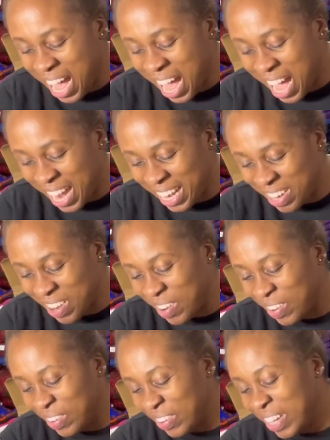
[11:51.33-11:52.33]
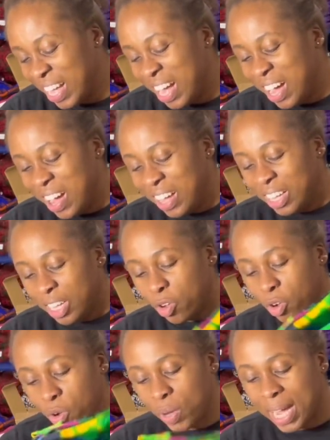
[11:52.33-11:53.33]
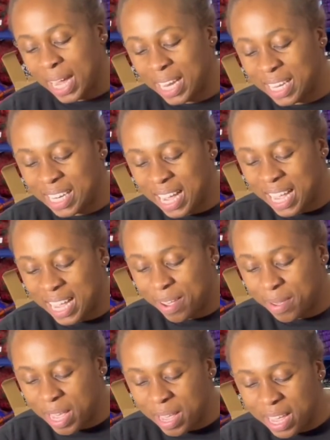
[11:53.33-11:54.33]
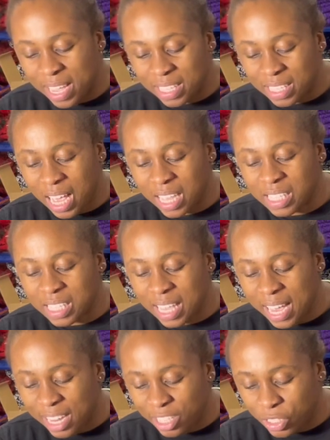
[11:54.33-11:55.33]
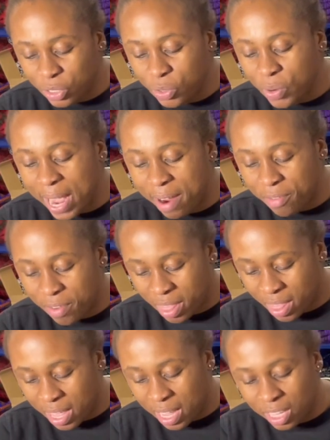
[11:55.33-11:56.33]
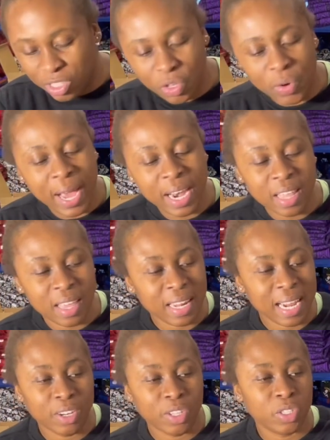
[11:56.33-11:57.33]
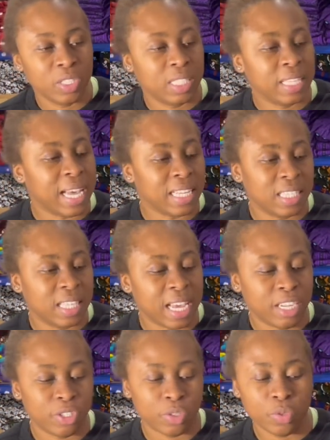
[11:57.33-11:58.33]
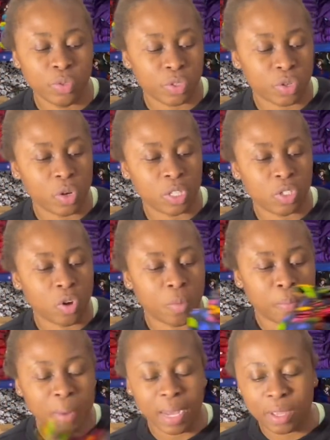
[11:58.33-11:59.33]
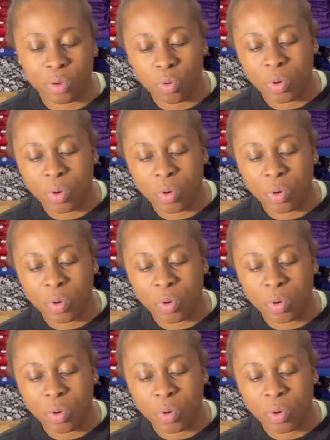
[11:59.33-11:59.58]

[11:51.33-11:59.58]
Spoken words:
I know. Google Calendar, it is schedule everything. So anything that doesn't get scheduled or is not on my Google